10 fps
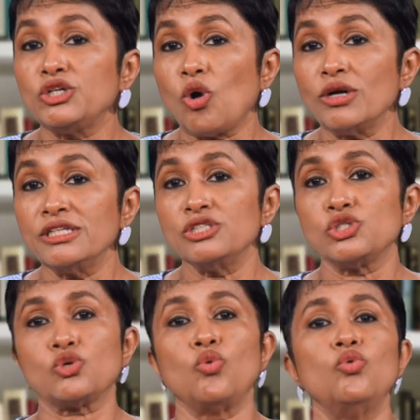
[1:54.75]
taught in
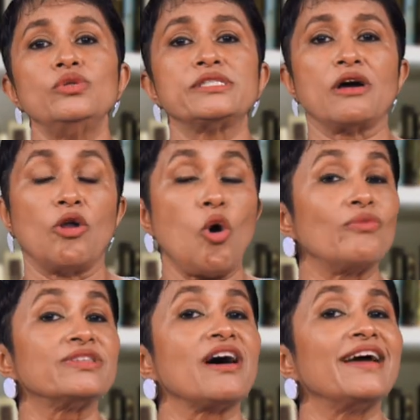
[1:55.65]
schools along
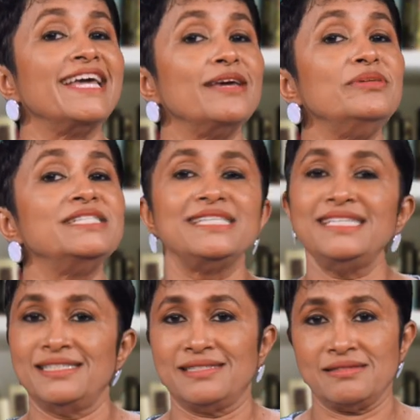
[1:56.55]
with our
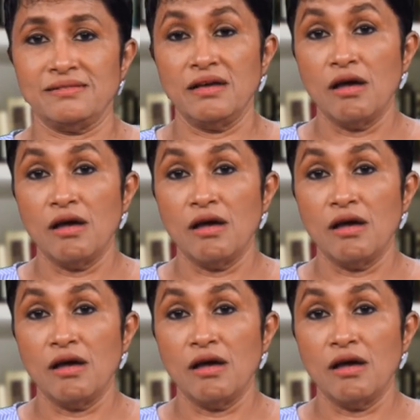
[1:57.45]
ABCs.